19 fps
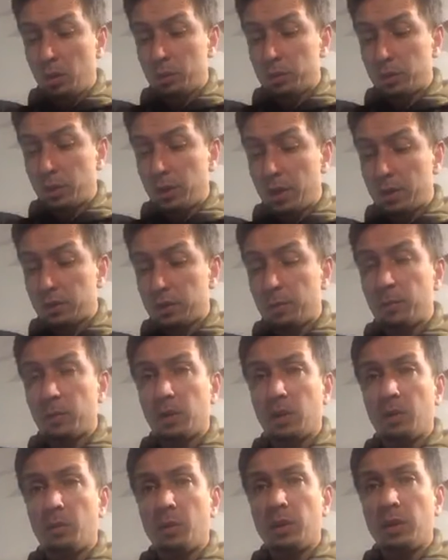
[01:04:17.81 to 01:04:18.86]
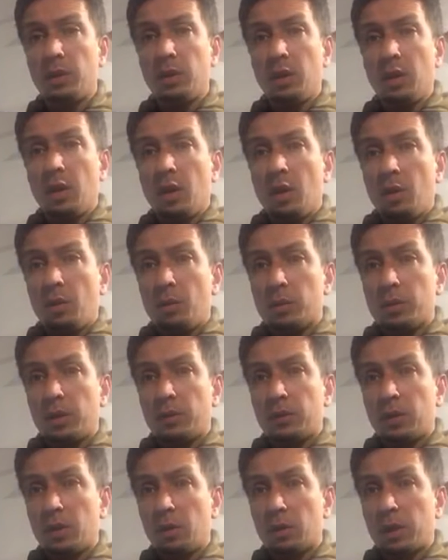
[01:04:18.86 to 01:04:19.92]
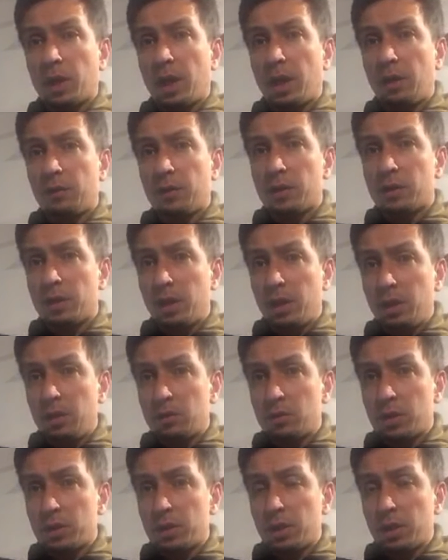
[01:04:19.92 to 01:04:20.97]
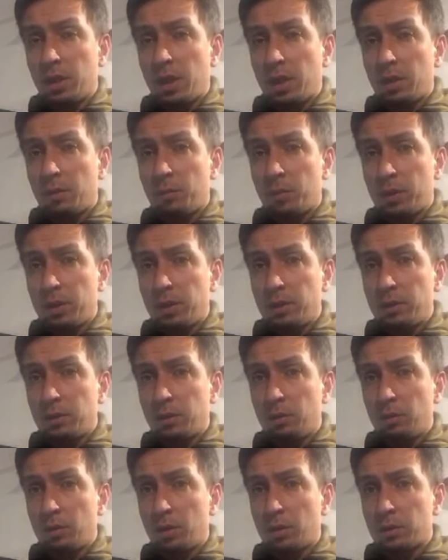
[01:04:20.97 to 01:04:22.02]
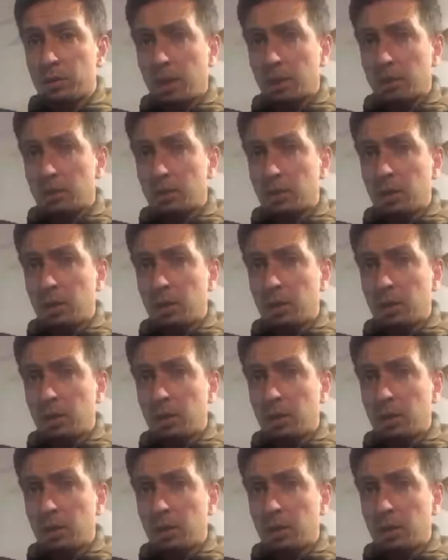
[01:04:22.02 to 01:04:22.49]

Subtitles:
So that's something that we will definitely look at. If there's an interest in that, then please do contact